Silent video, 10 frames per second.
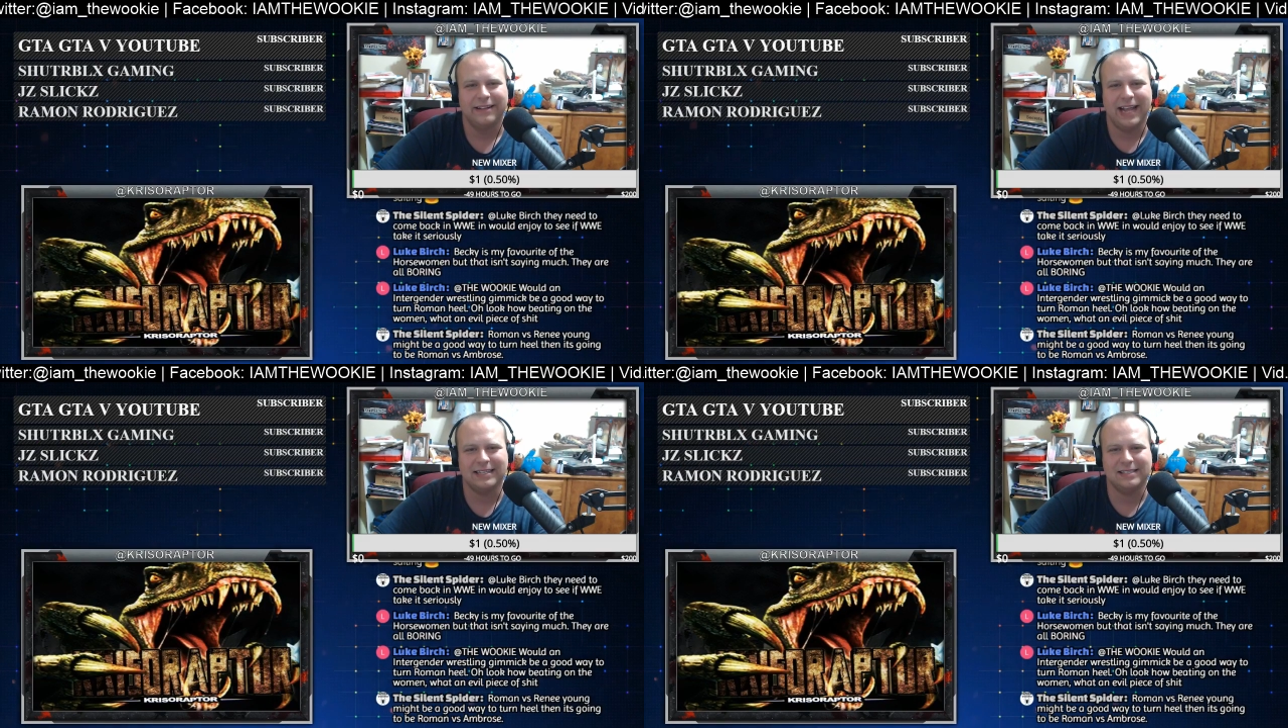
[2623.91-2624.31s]

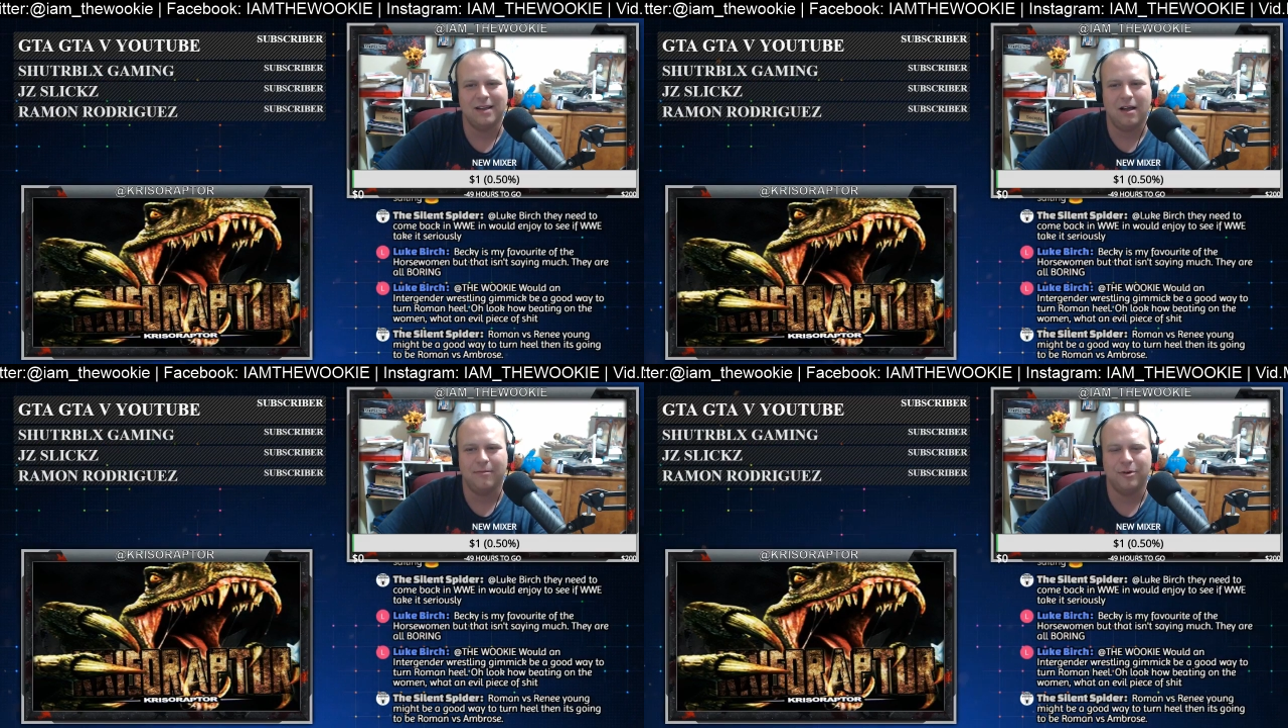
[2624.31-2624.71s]
That's
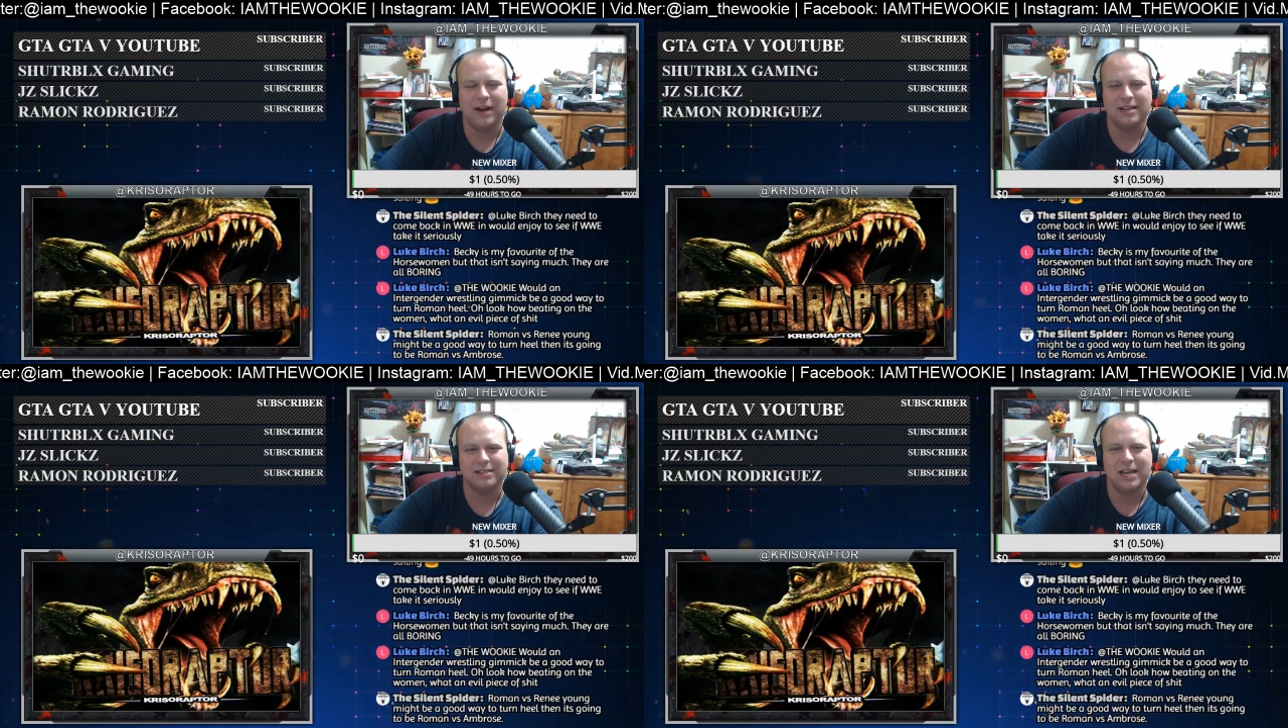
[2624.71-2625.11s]
dumb.
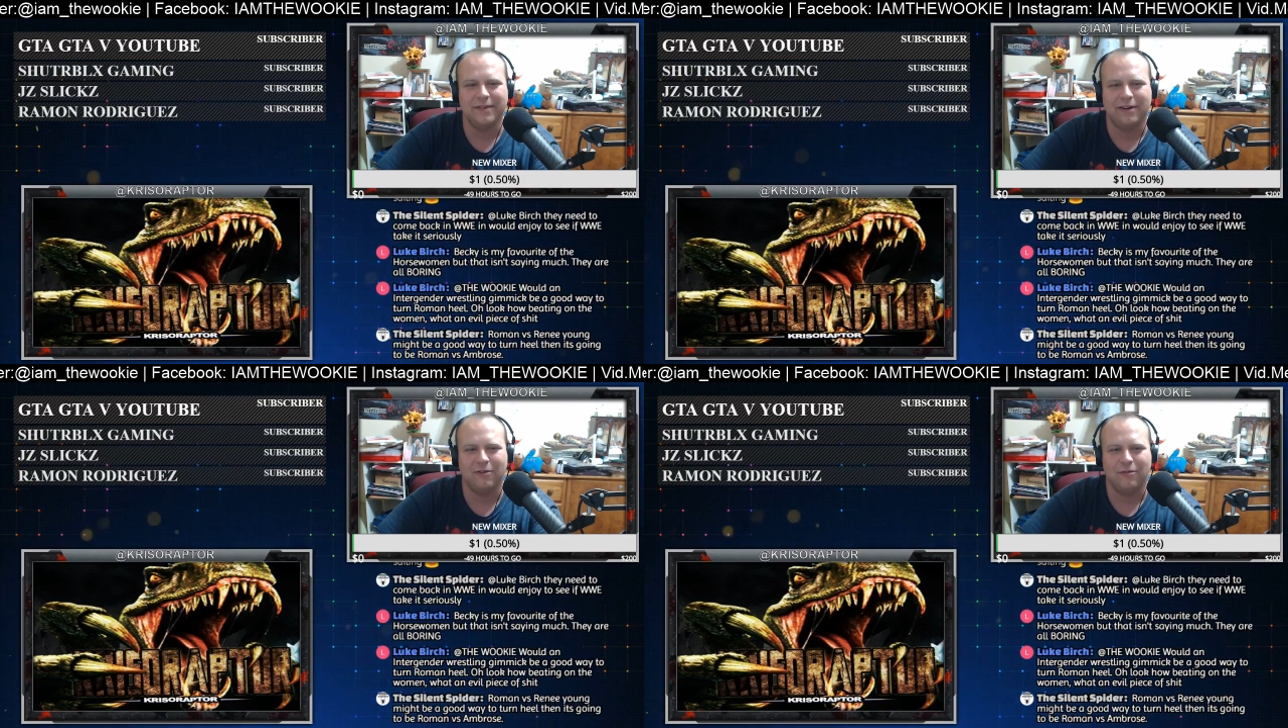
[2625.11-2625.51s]
Renee is not
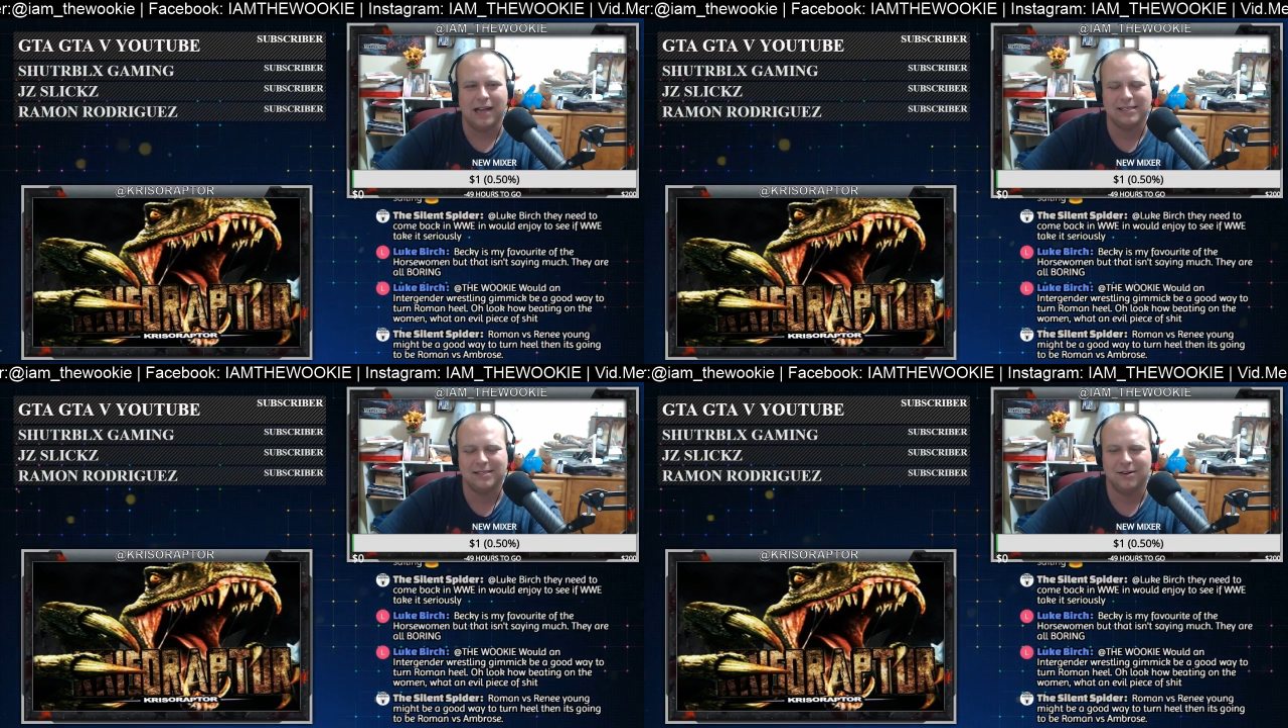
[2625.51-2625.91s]
even a
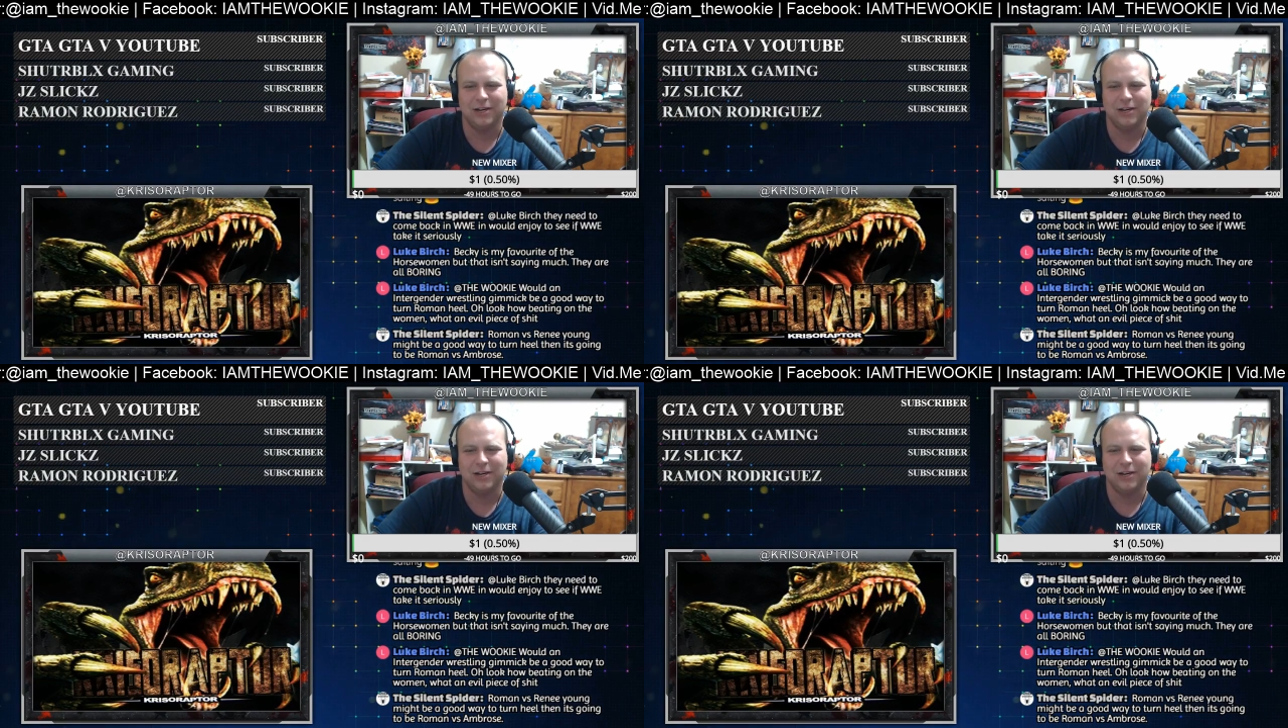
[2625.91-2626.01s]
wrestler,